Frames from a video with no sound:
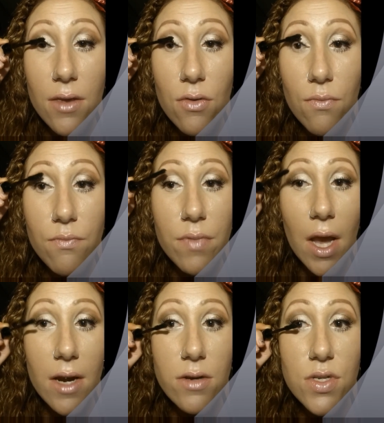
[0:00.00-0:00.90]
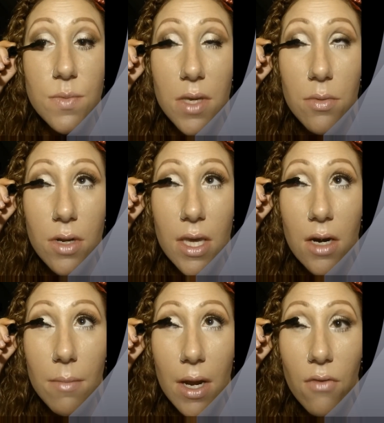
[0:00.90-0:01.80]
You'll kind of just be able to get
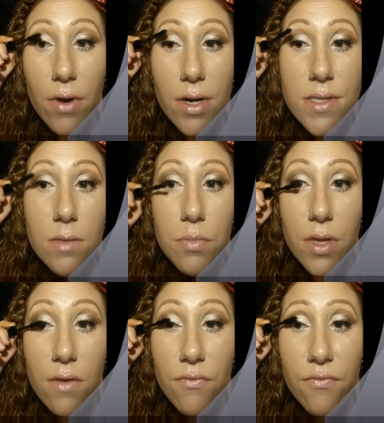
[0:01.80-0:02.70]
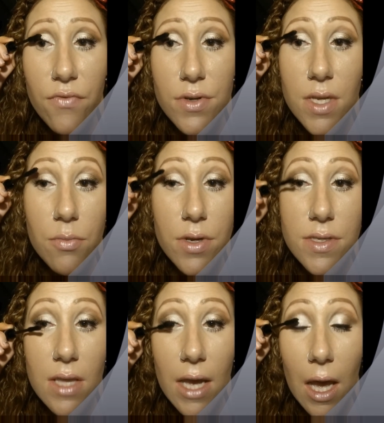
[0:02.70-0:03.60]
them out very simply if for some
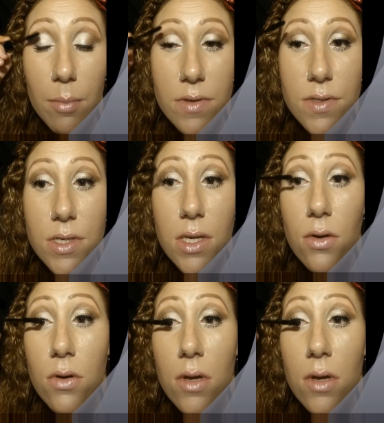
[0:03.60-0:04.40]
reason that happens to you.